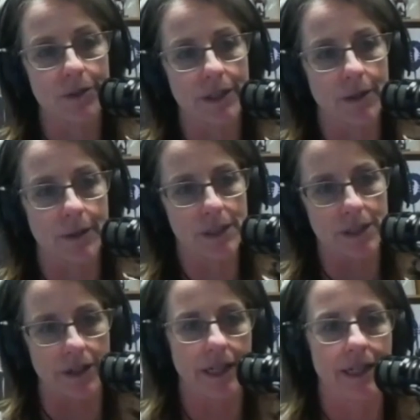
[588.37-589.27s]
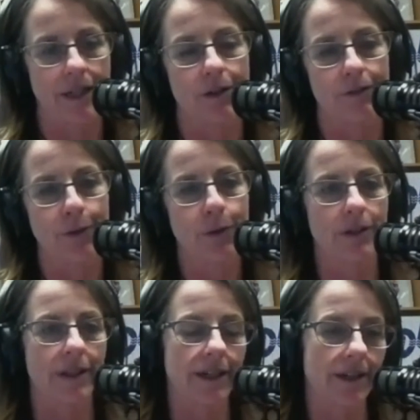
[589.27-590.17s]
You know, you start eating good food,
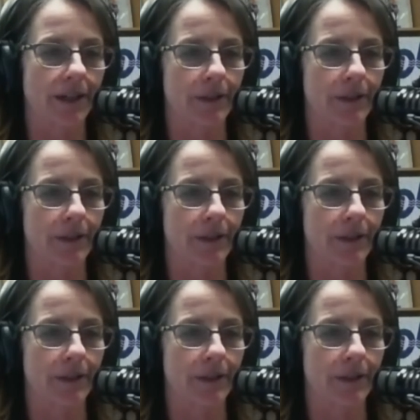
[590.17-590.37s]
and then you